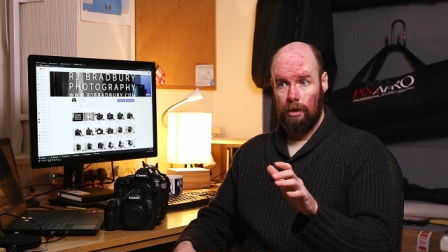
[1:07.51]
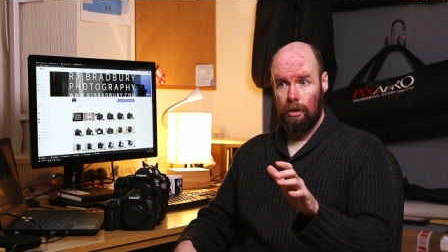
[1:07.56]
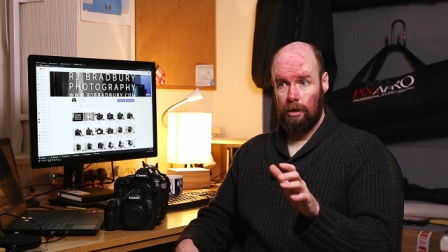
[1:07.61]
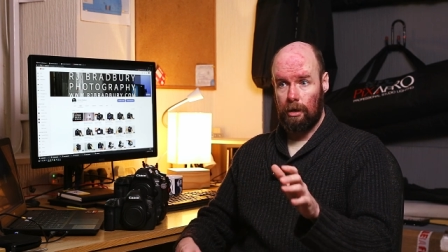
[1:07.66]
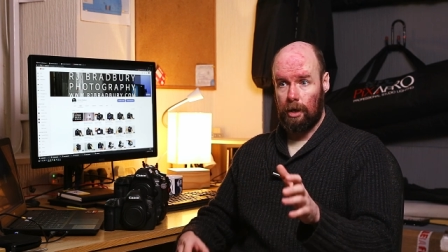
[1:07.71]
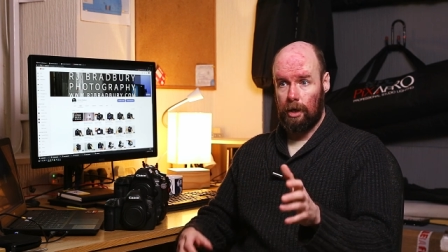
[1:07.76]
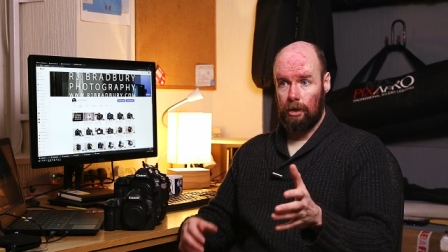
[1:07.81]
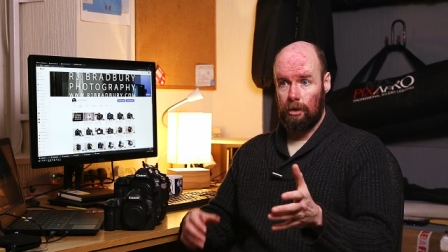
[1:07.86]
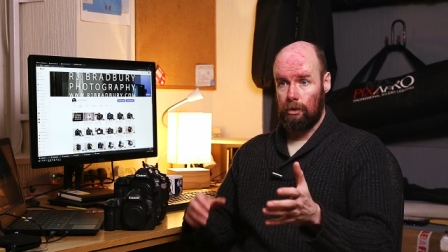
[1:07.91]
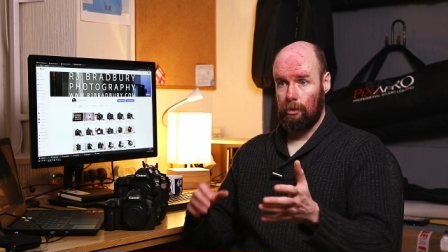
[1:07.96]

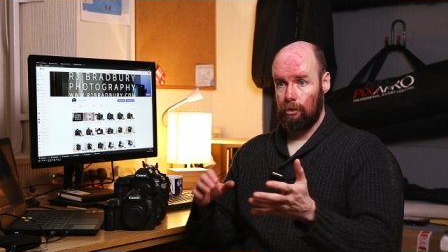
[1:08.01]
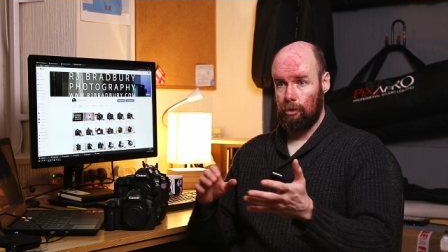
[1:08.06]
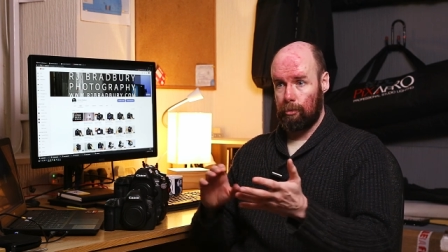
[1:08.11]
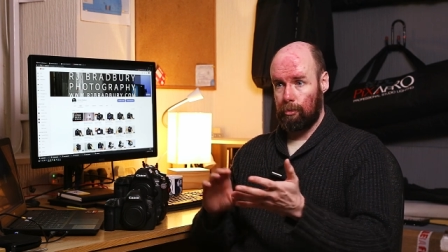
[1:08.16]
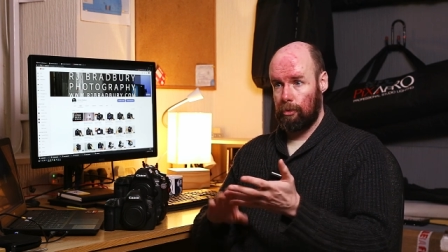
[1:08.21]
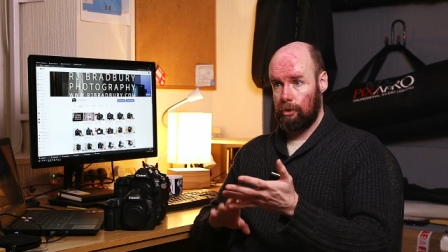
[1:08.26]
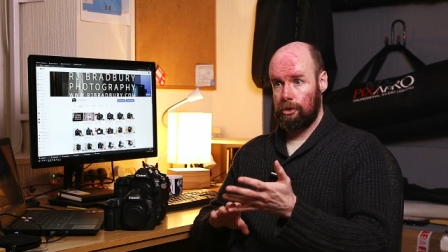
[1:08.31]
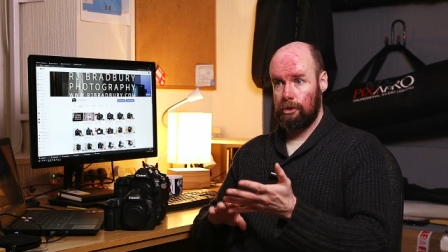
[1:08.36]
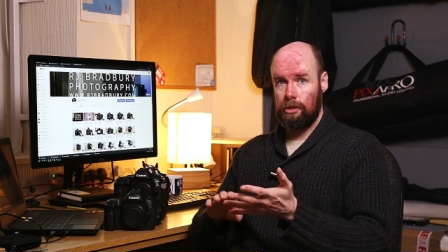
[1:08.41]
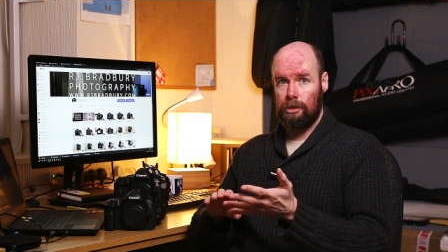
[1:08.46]
I know the
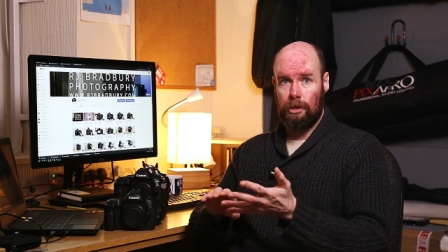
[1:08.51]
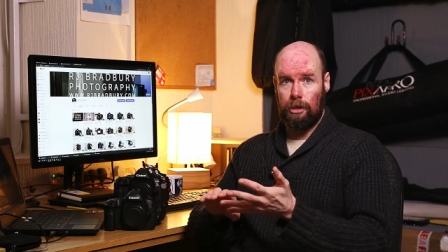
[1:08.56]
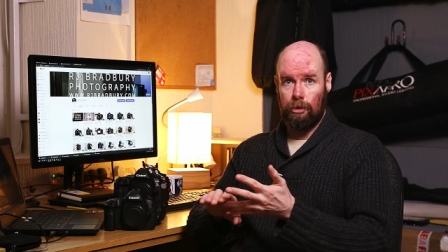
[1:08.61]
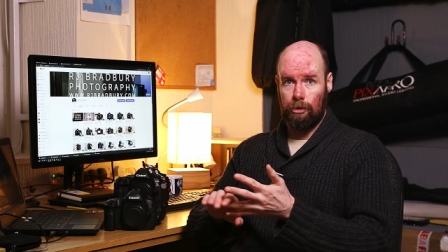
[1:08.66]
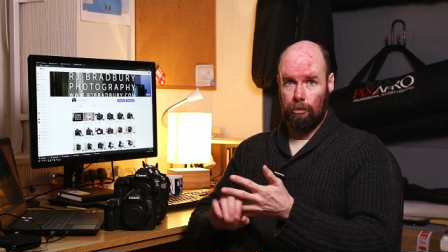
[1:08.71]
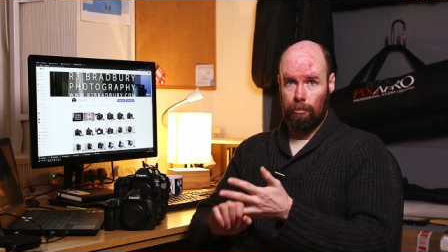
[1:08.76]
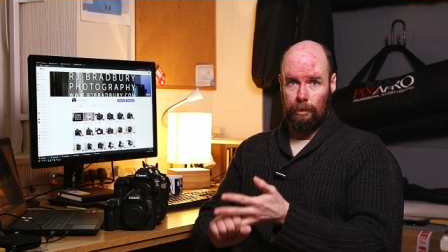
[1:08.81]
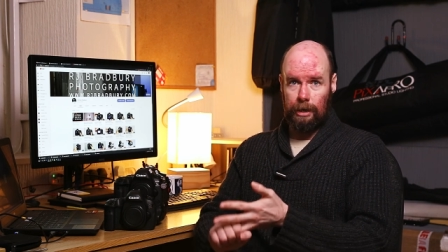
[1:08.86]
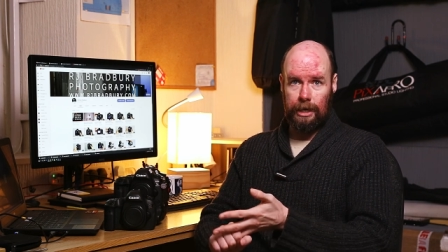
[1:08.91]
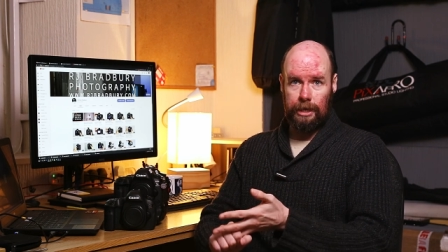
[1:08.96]
pluses and all
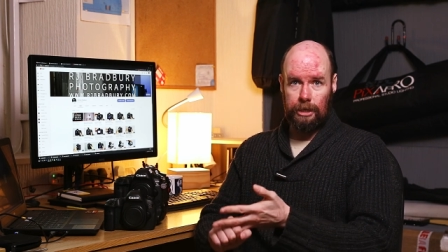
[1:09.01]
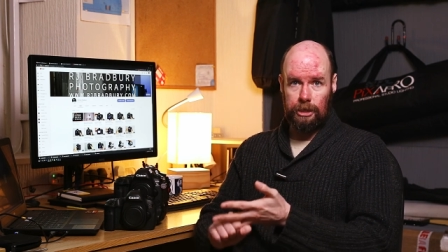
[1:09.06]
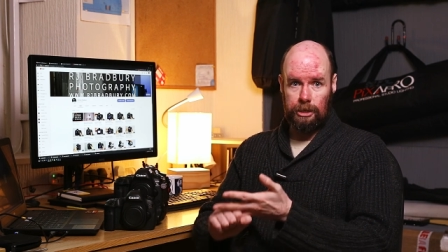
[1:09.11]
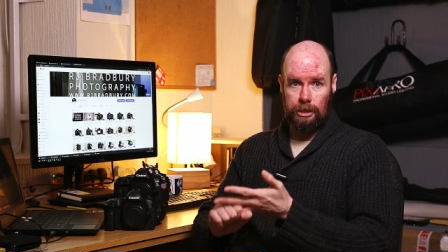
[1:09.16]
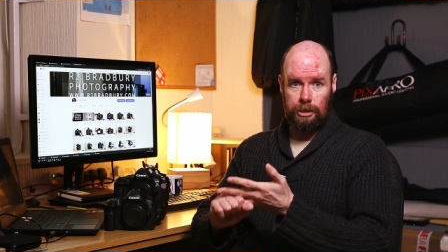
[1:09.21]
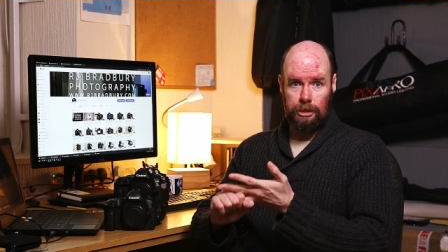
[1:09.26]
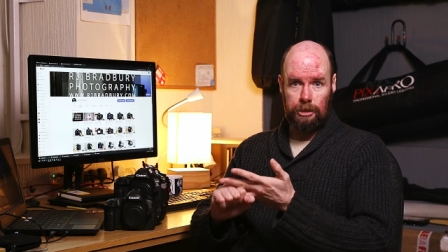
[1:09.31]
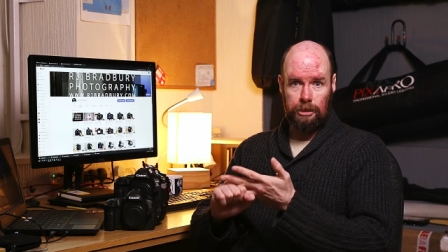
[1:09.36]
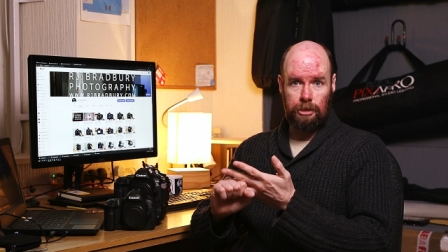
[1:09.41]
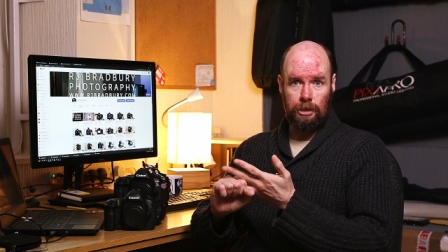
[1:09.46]
the
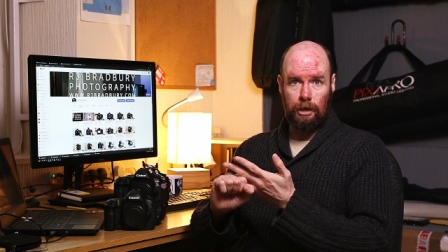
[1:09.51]
minuses.